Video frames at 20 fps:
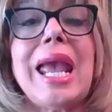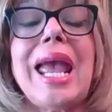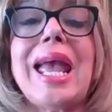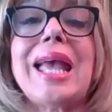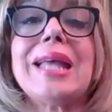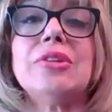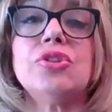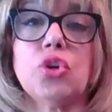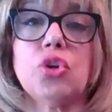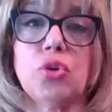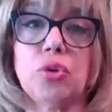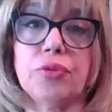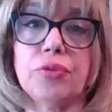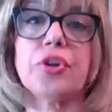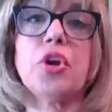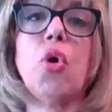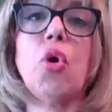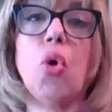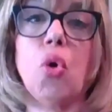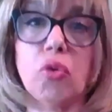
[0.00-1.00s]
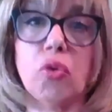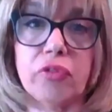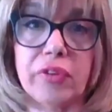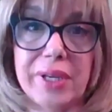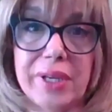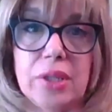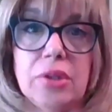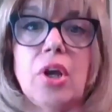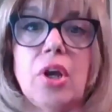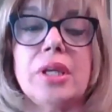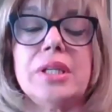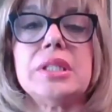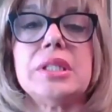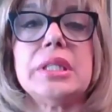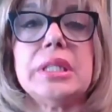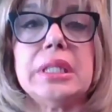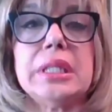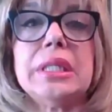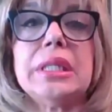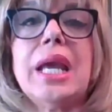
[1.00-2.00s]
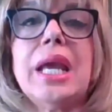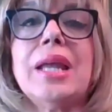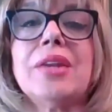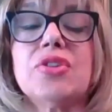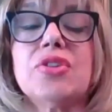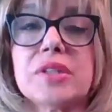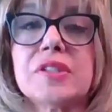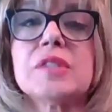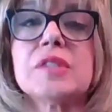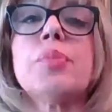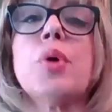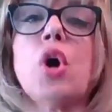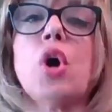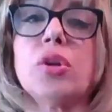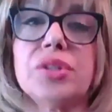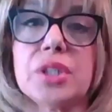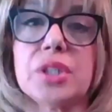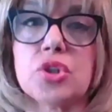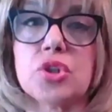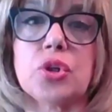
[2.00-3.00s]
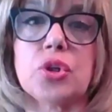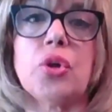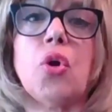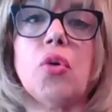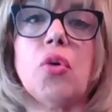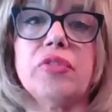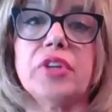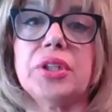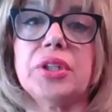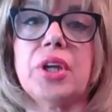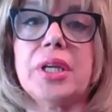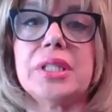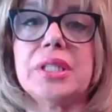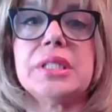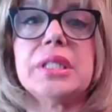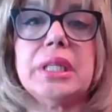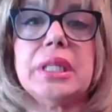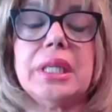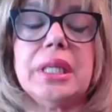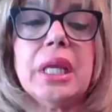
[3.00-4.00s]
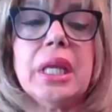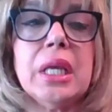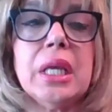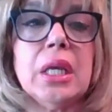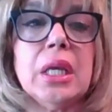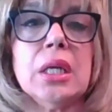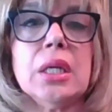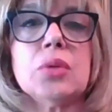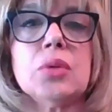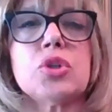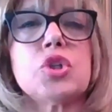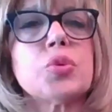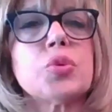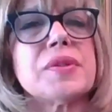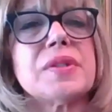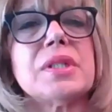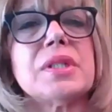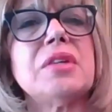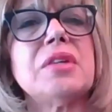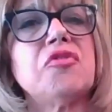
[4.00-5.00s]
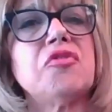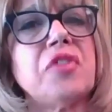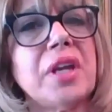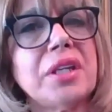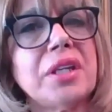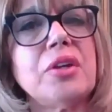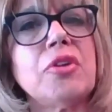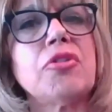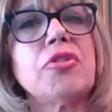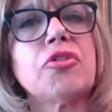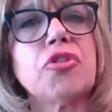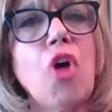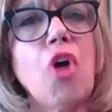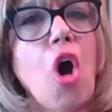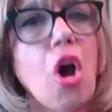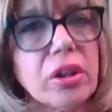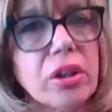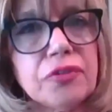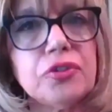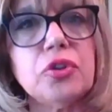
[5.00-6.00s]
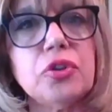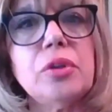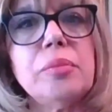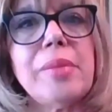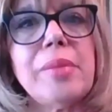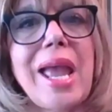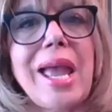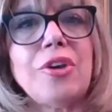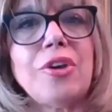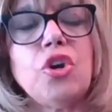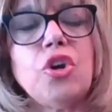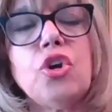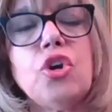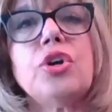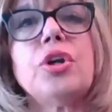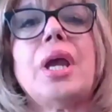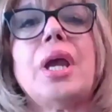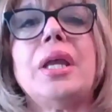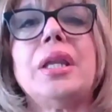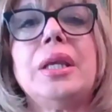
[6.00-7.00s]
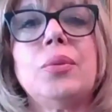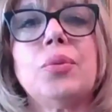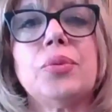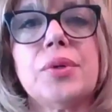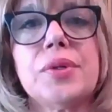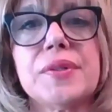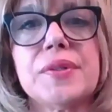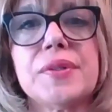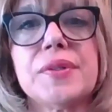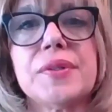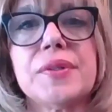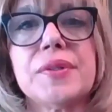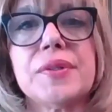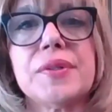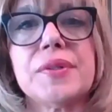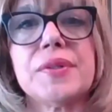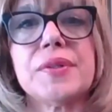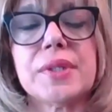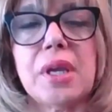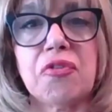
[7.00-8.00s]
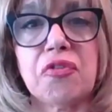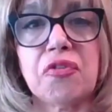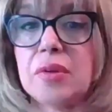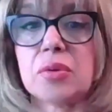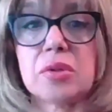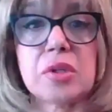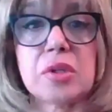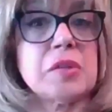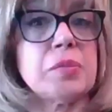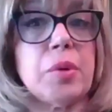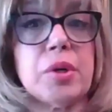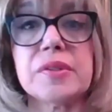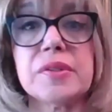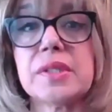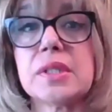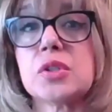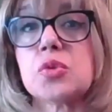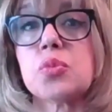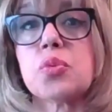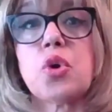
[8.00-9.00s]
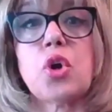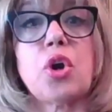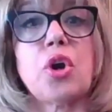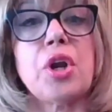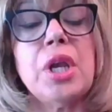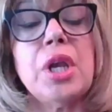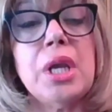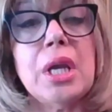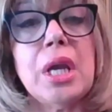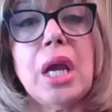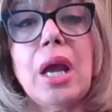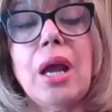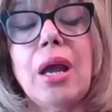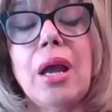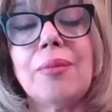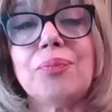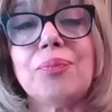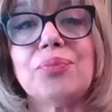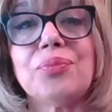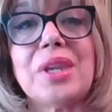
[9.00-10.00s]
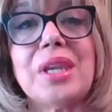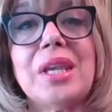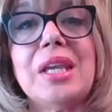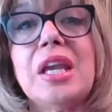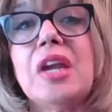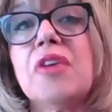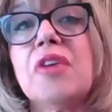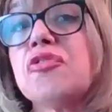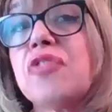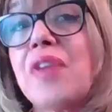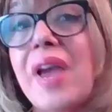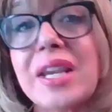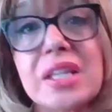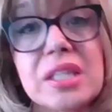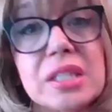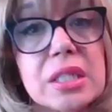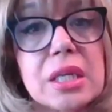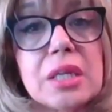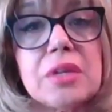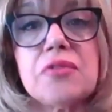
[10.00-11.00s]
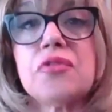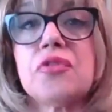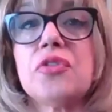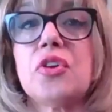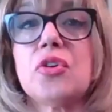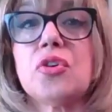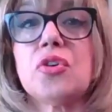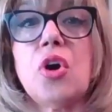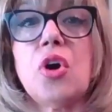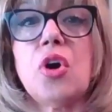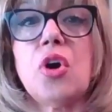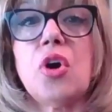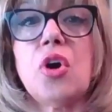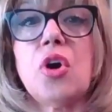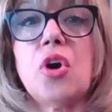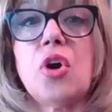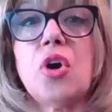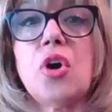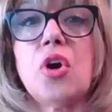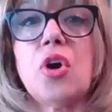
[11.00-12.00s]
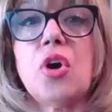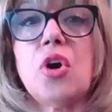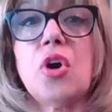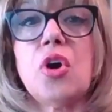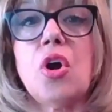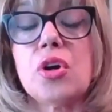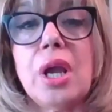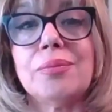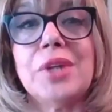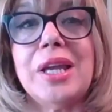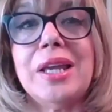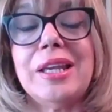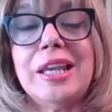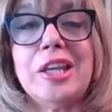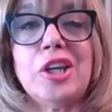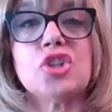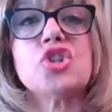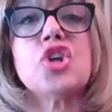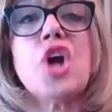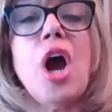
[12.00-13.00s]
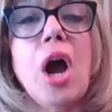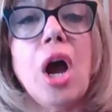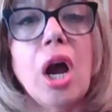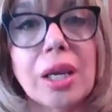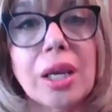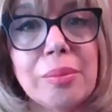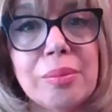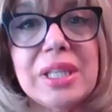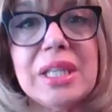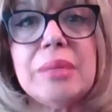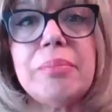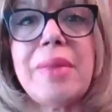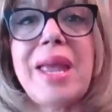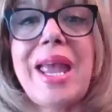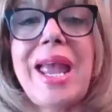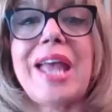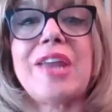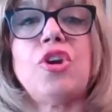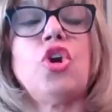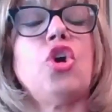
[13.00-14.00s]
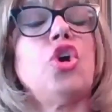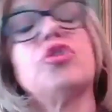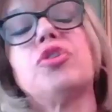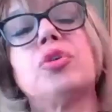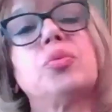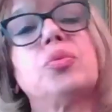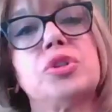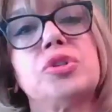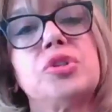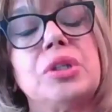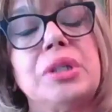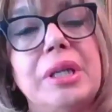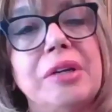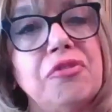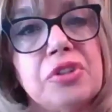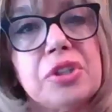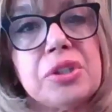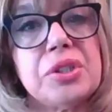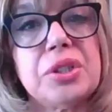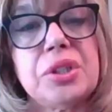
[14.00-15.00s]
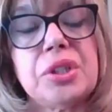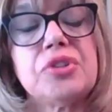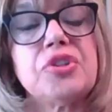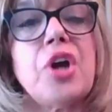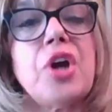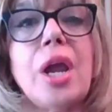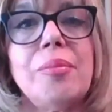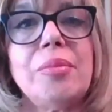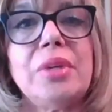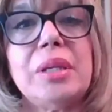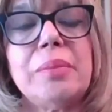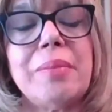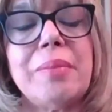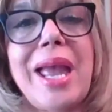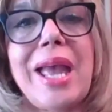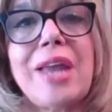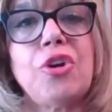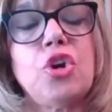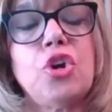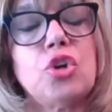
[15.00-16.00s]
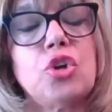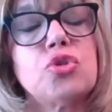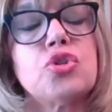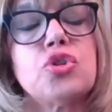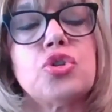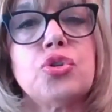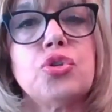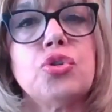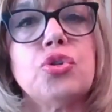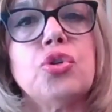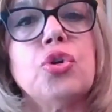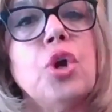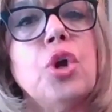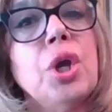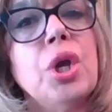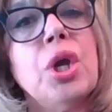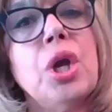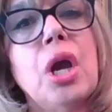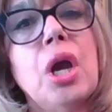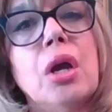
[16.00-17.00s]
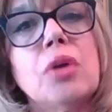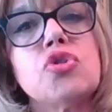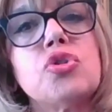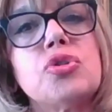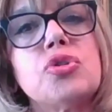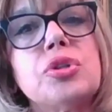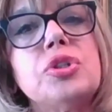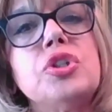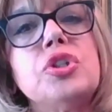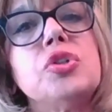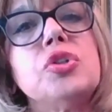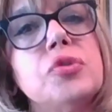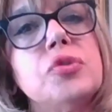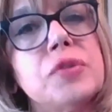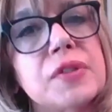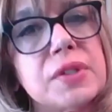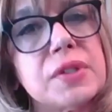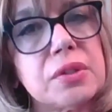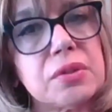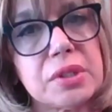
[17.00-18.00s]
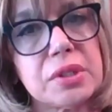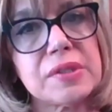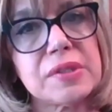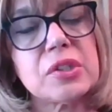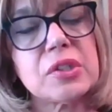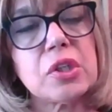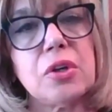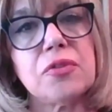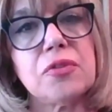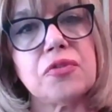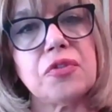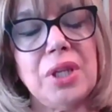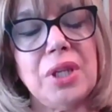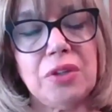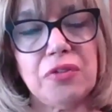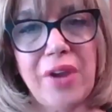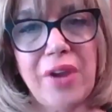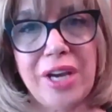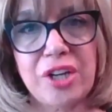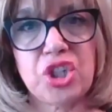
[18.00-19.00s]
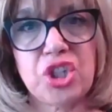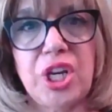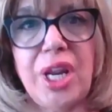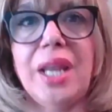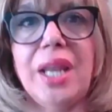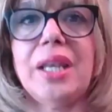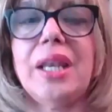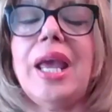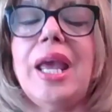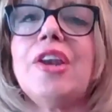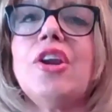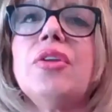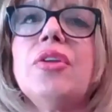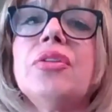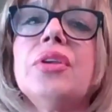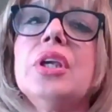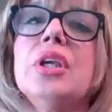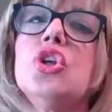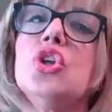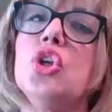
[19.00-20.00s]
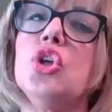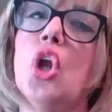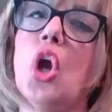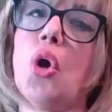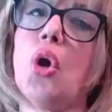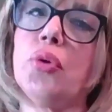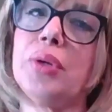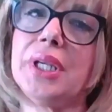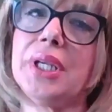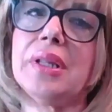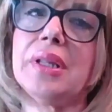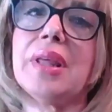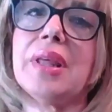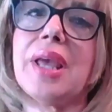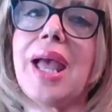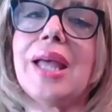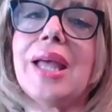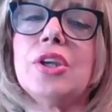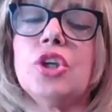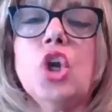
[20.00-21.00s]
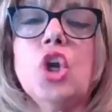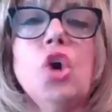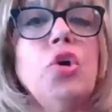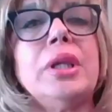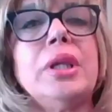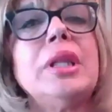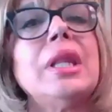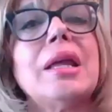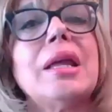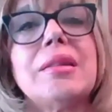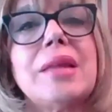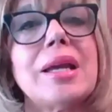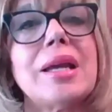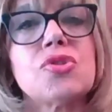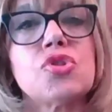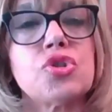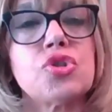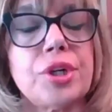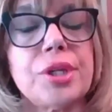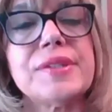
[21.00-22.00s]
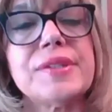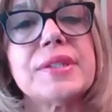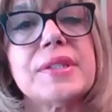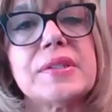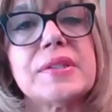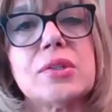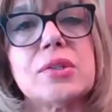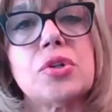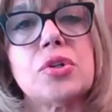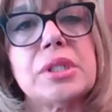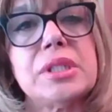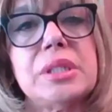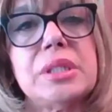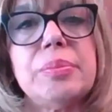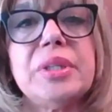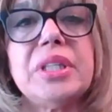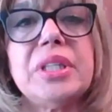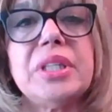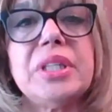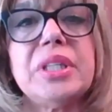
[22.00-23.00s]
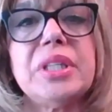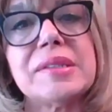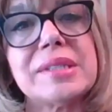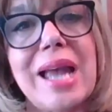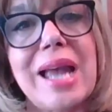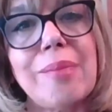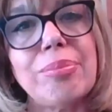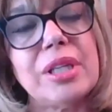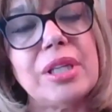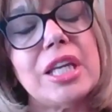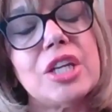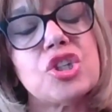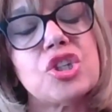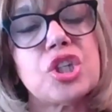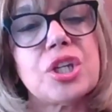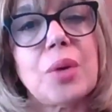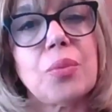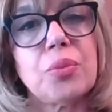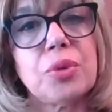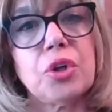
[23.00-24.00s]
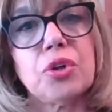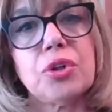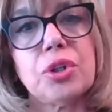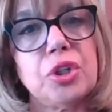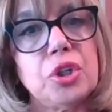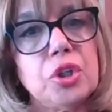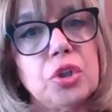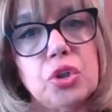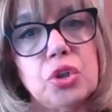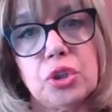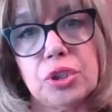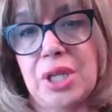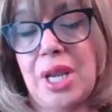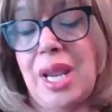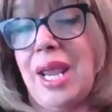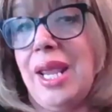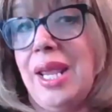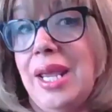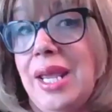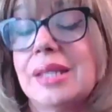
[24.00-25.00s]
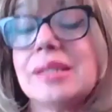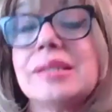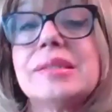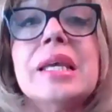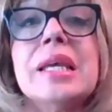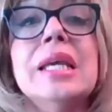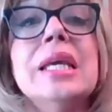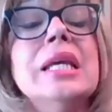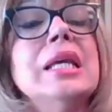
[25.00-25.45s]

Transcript: handled COVID-19 and responded to COVID-19, which was in a very thoughtful manner, and it was eh, the responses were um, effective. There are um, eh, in a timely manner. They were delivered in a timely manner to uh, to reduce the risk of infection. And I think knowing that, knowing that that trust has already been established, that we are in good hands